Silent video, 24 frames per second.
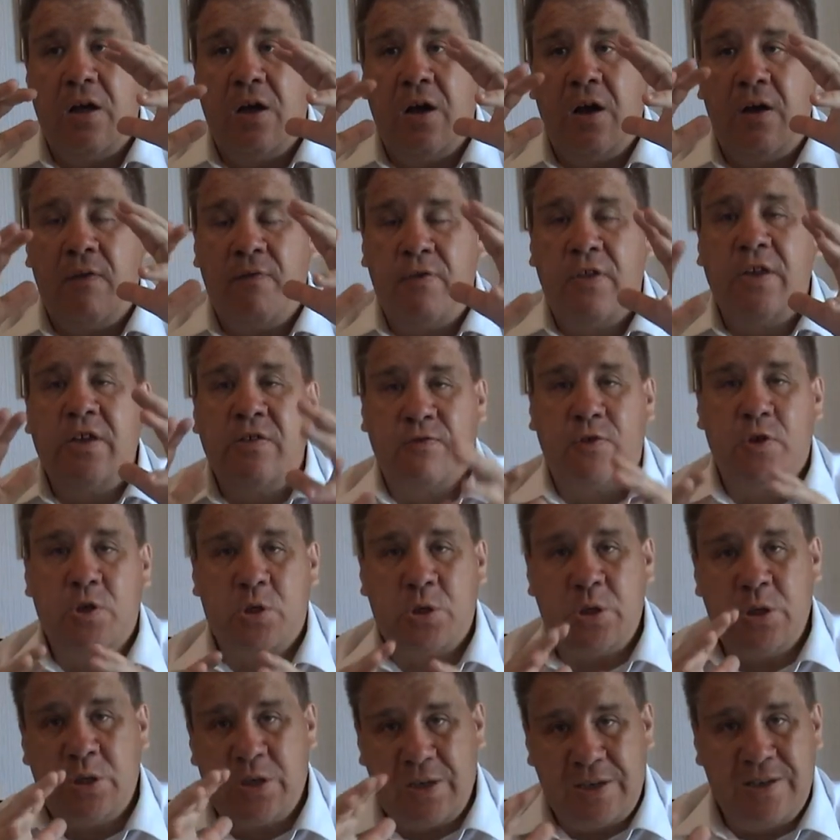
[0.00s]
of these
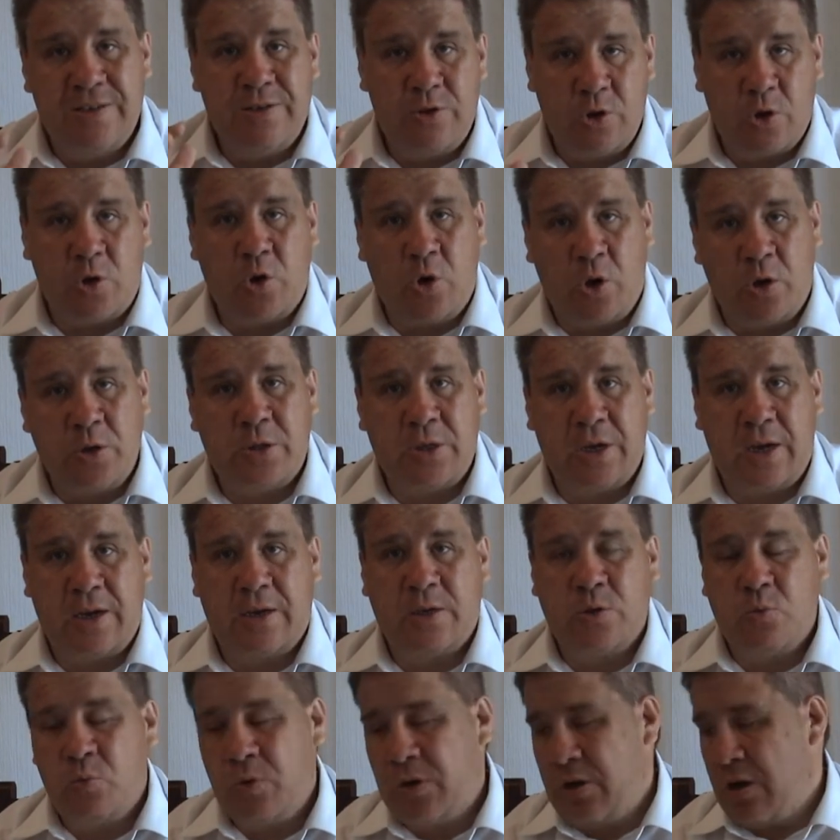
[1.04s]
verses in their
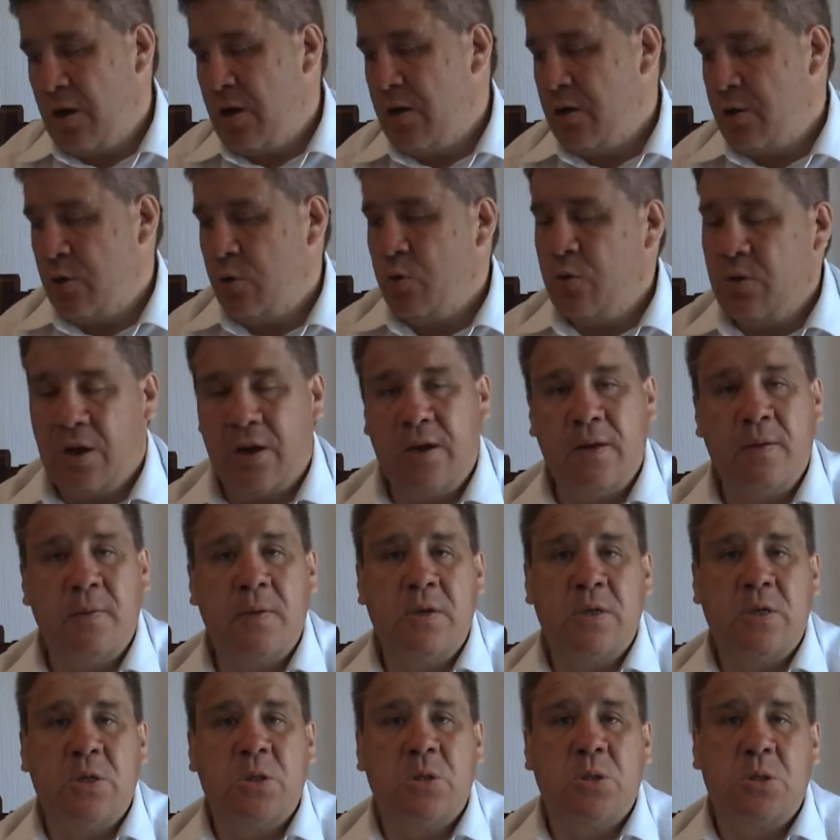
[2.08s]
context. We can't do that in
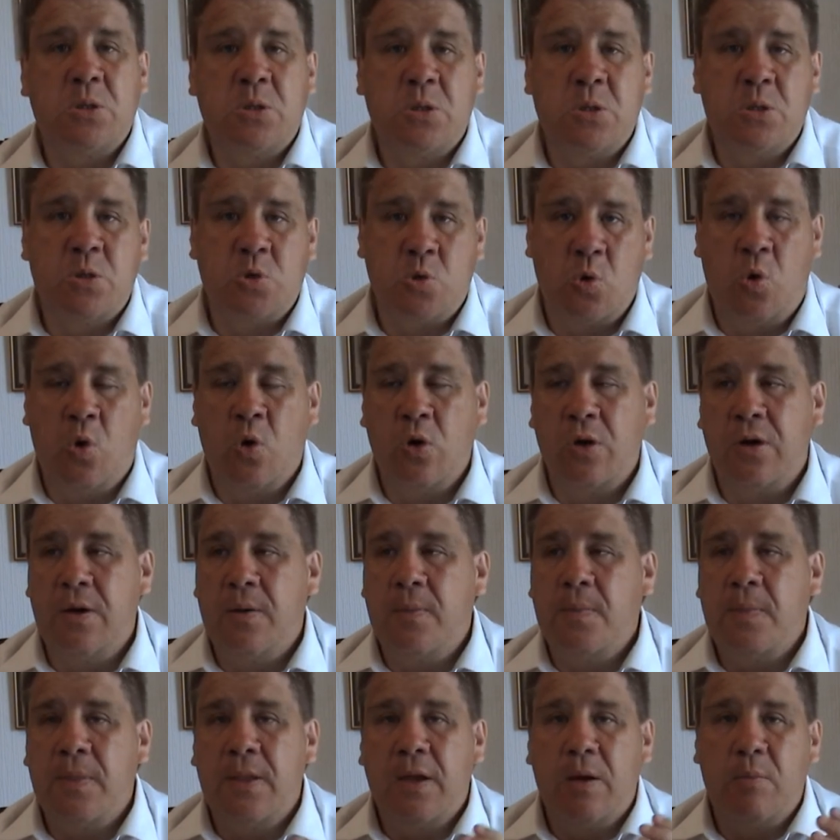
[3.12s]
this talk,
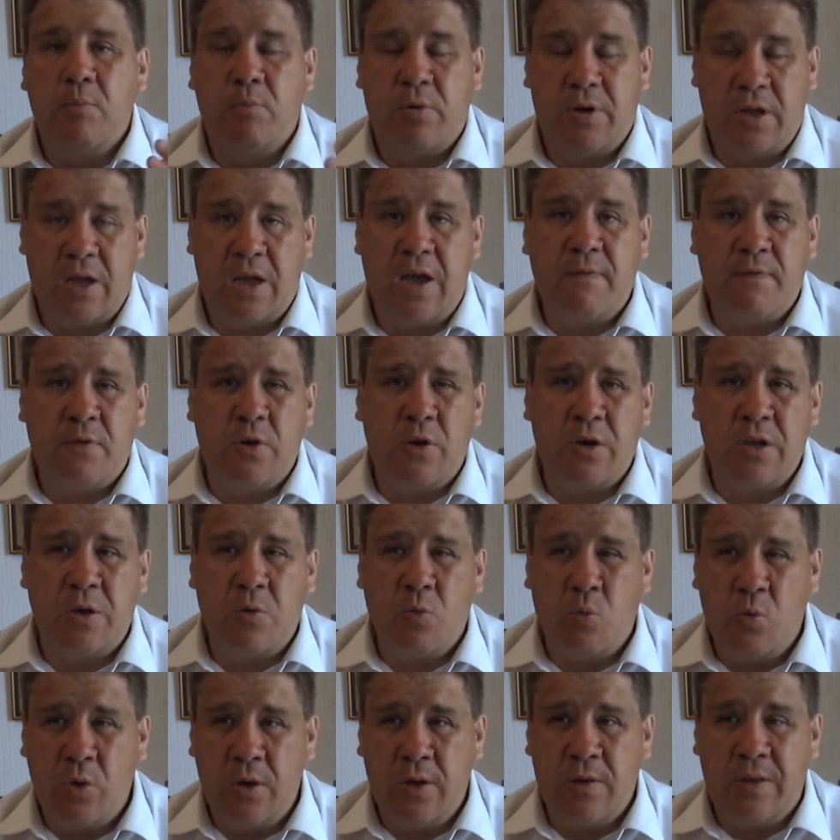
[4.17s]
but I have done
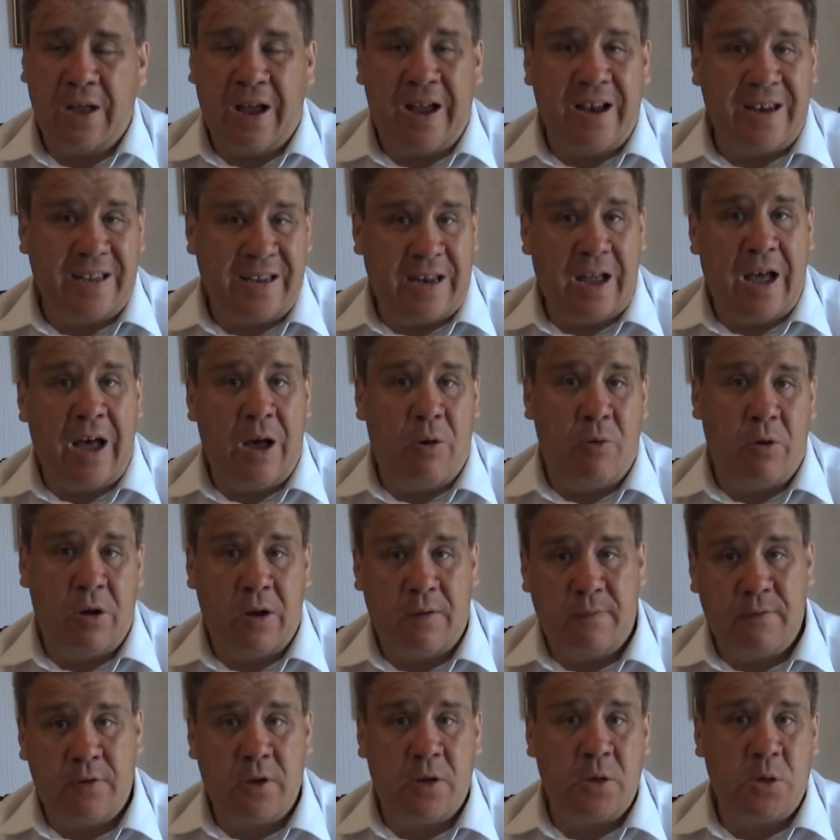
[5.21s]
it with Ali Dawah.
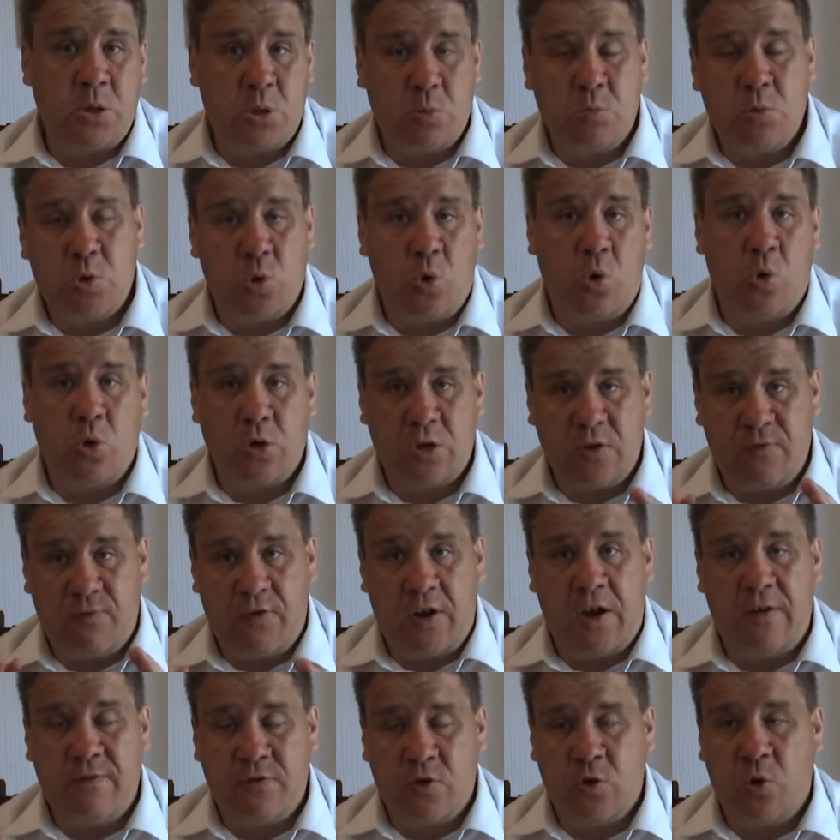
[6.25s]
I've done some talks,
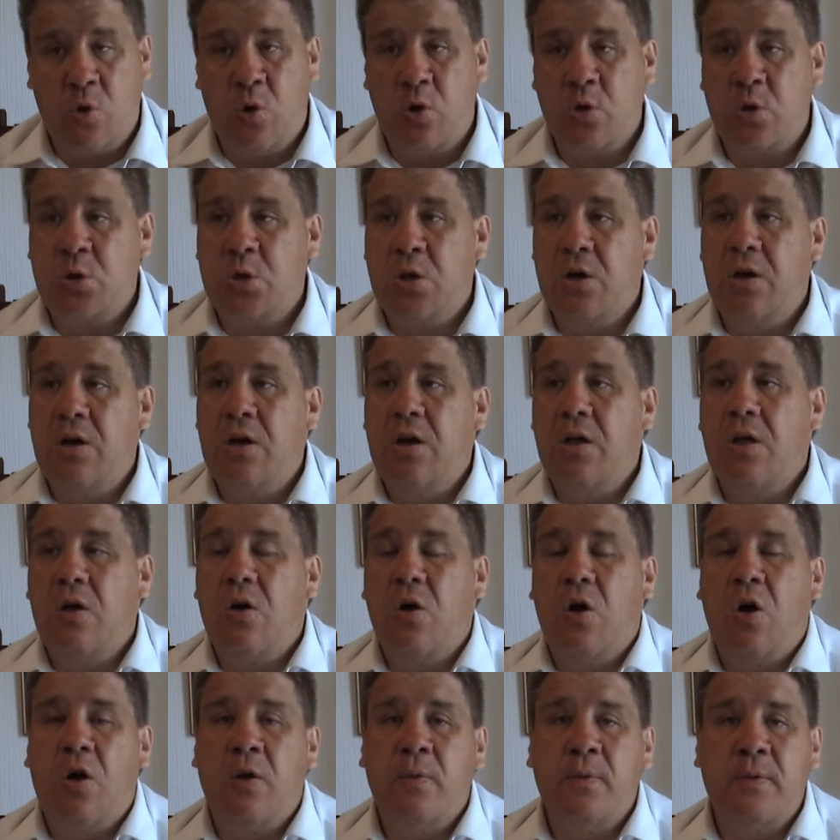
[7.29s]
five talks
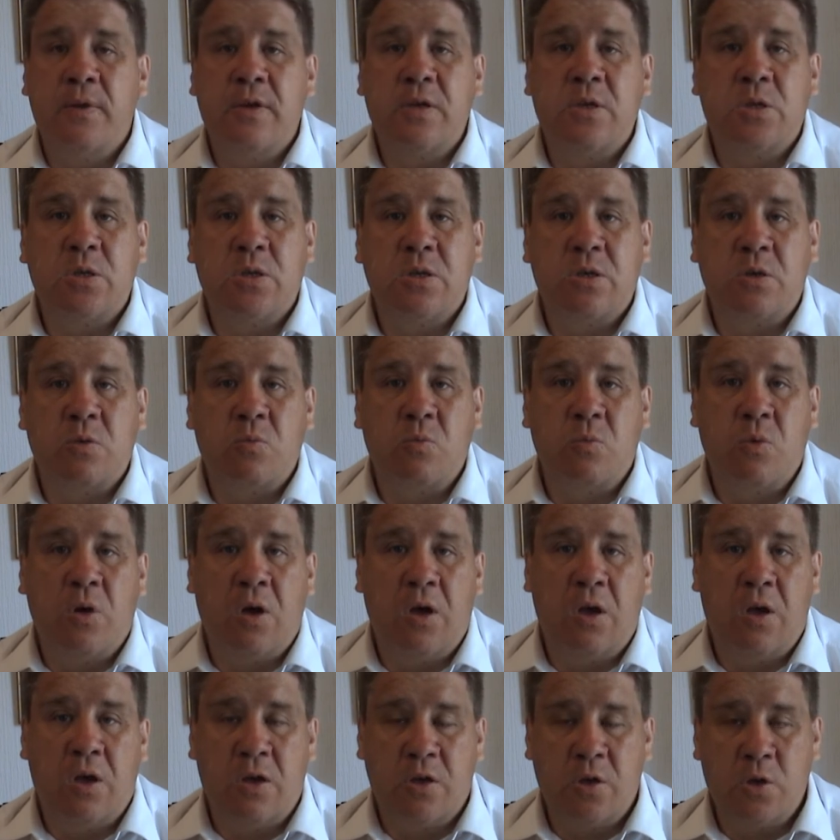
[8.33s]
on this,
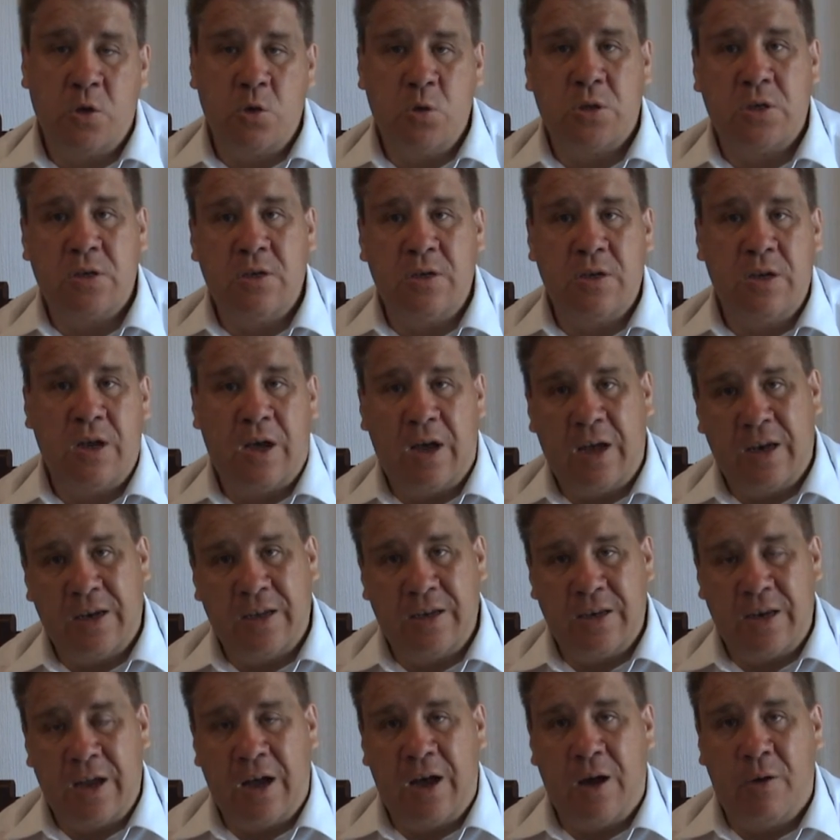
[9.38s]
uh, using
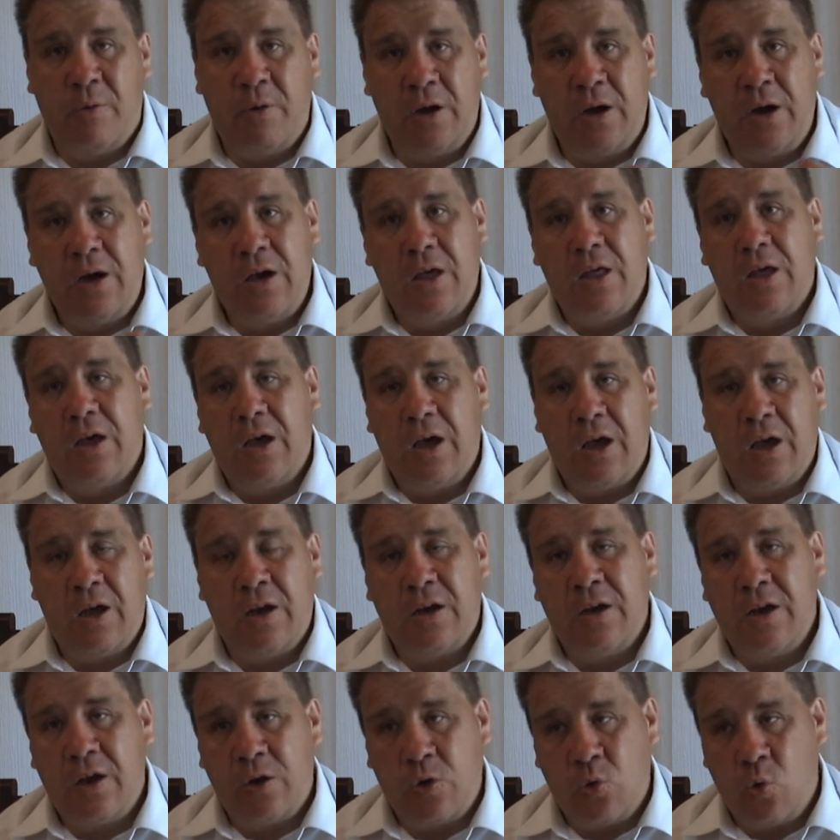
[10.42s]
Ali Dawah
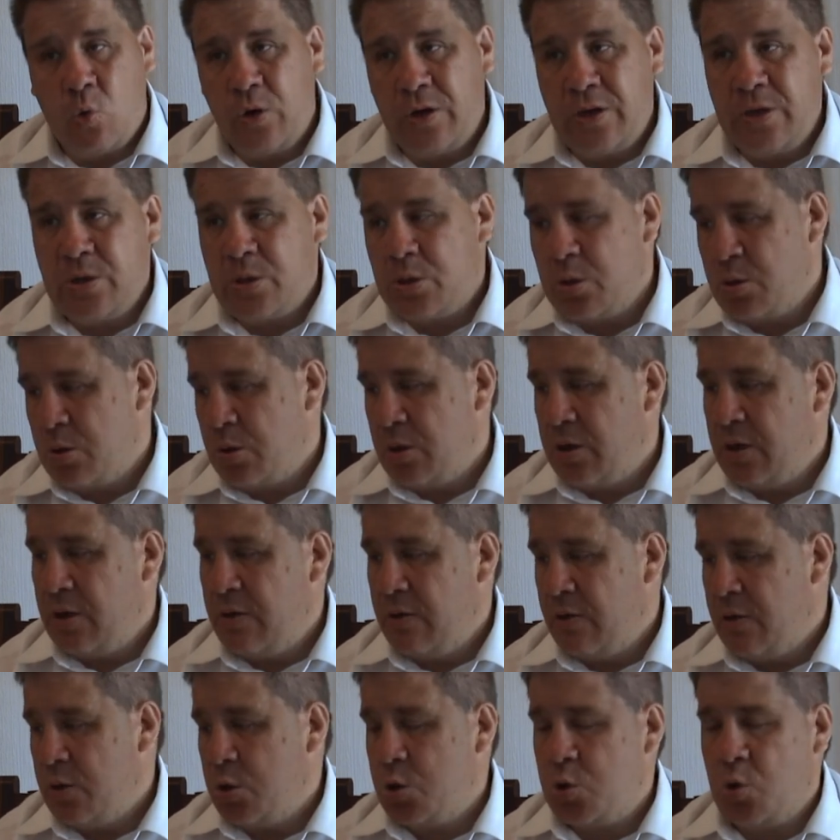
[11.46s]
and, and going into
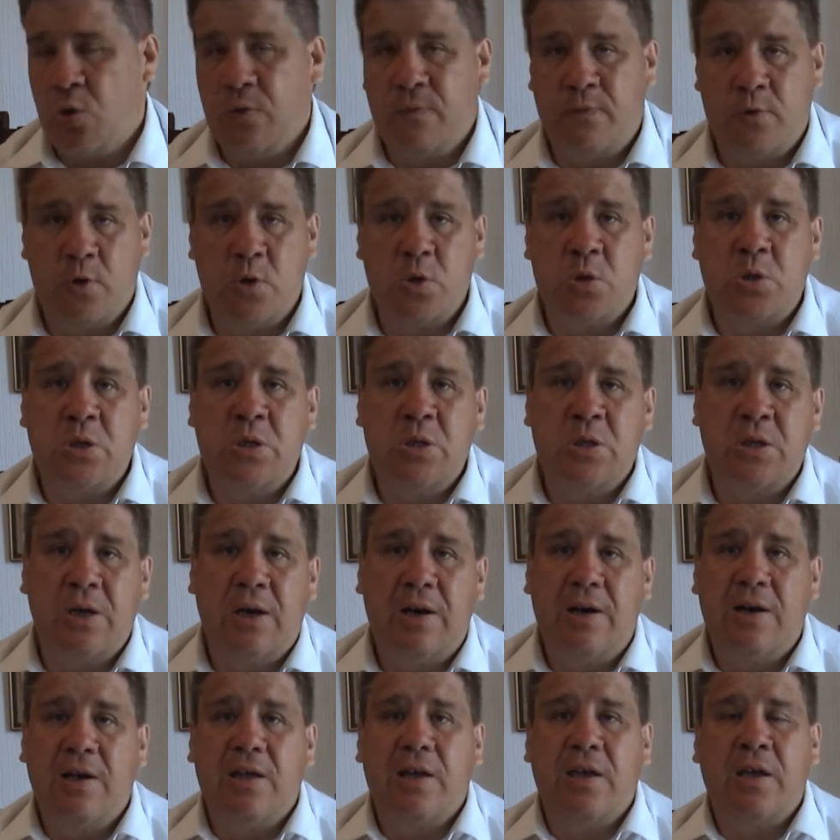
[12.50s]
the sword verses
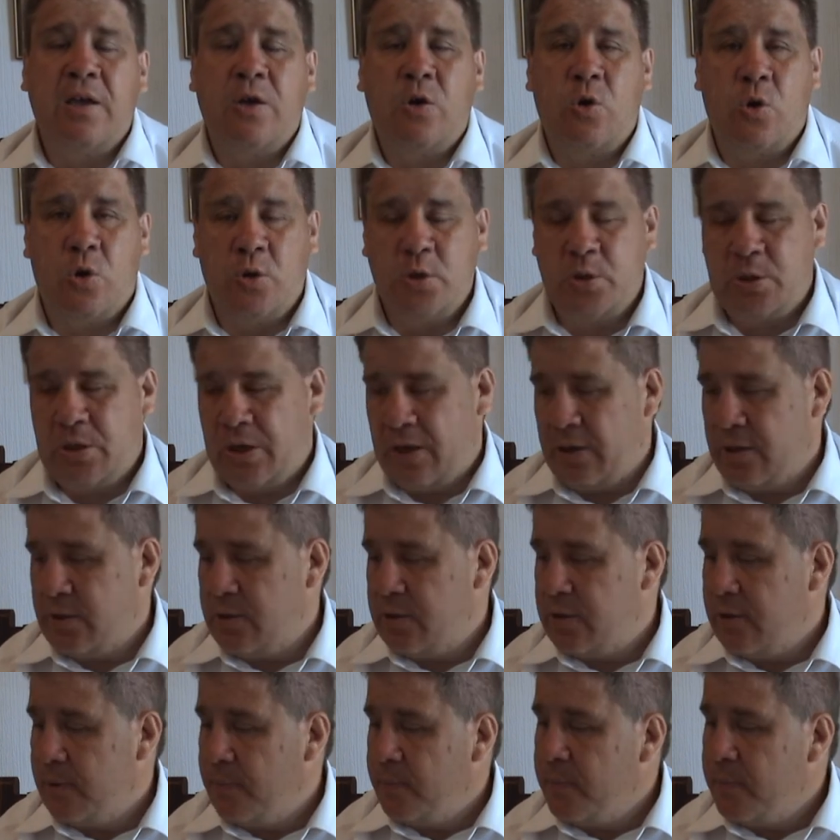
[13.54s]
in
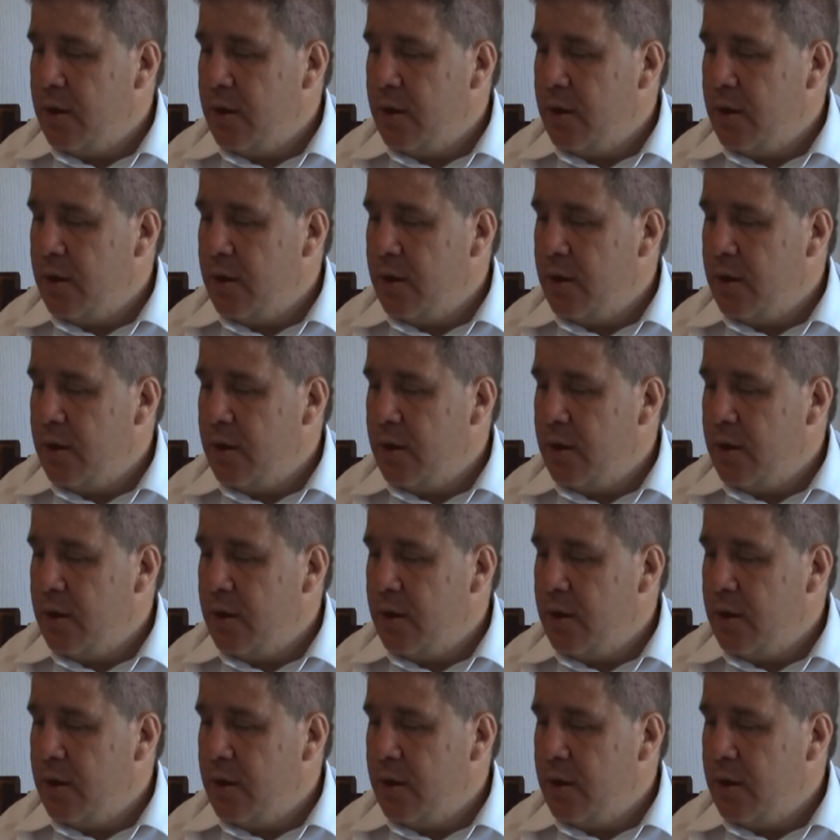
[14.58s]
context.